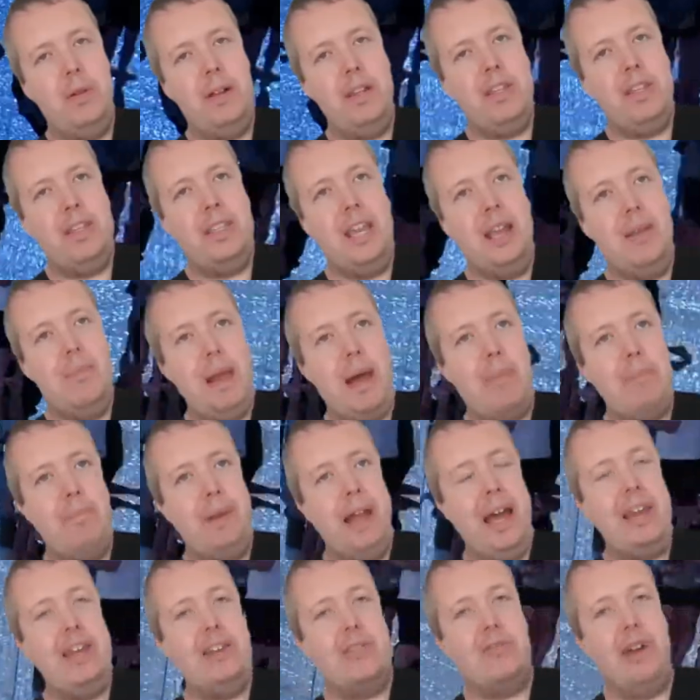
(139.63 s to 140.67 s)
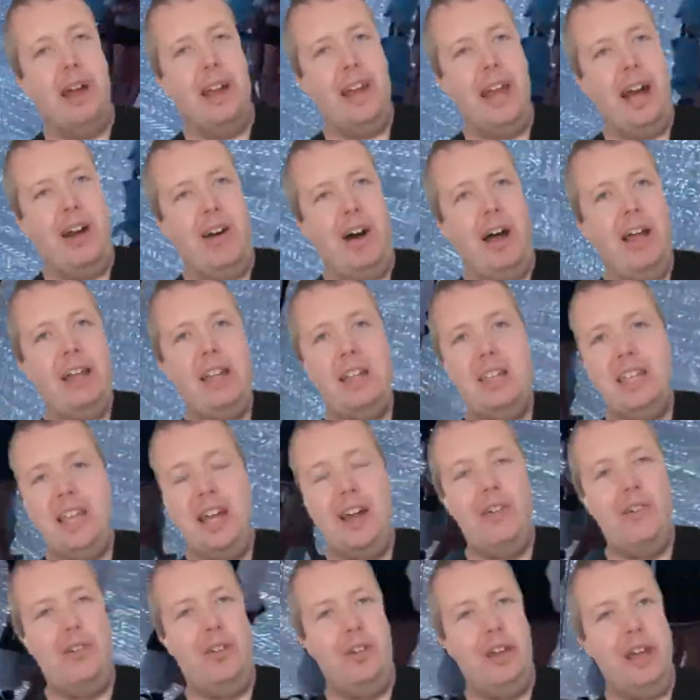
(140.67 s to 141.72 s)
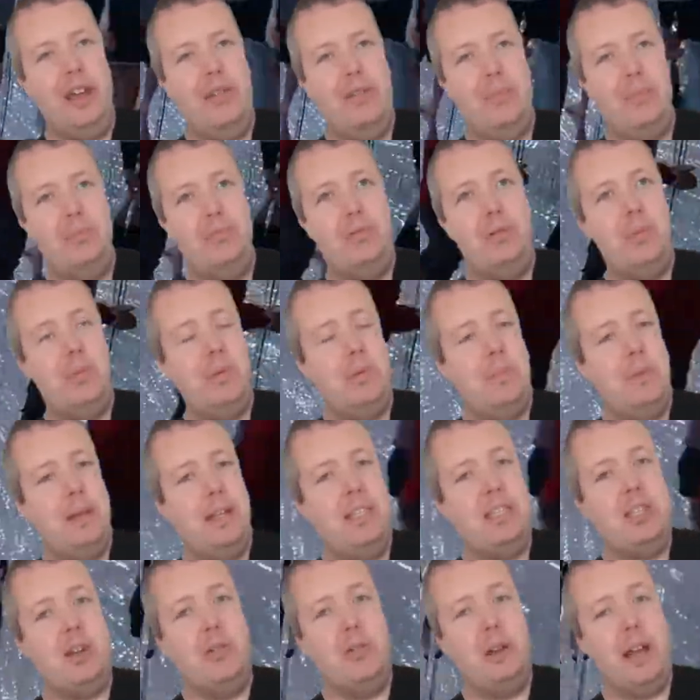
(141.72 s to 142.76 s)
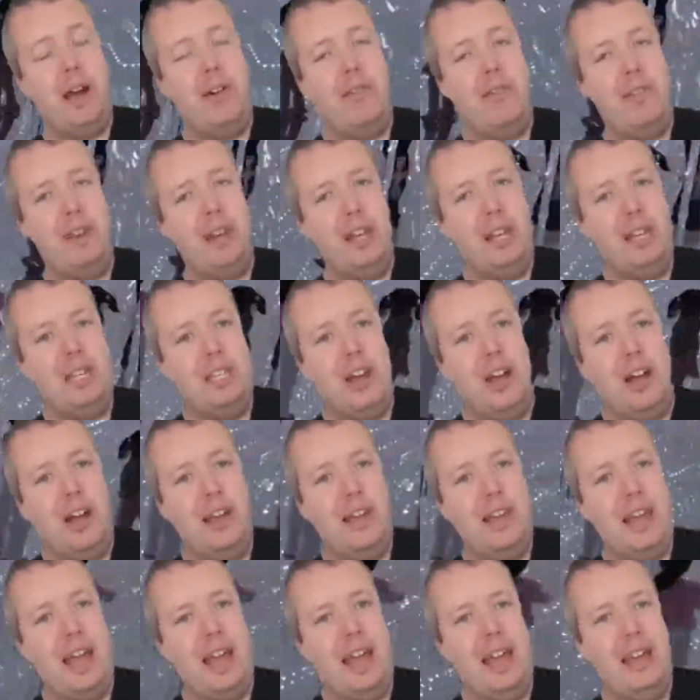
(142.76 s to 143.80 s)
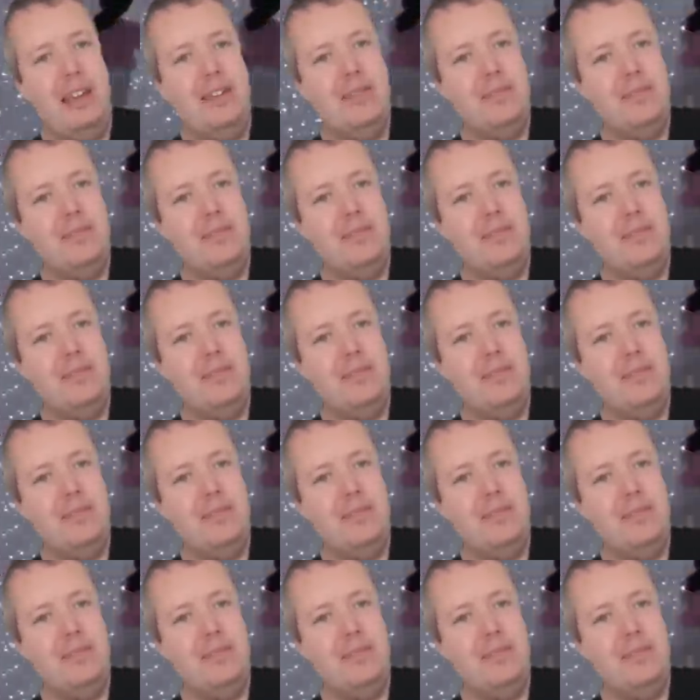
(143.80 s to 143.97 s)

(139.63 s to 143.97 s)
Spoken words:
went to TeamLab Planets right now, I can tell you they would probably be sold out for the entire day.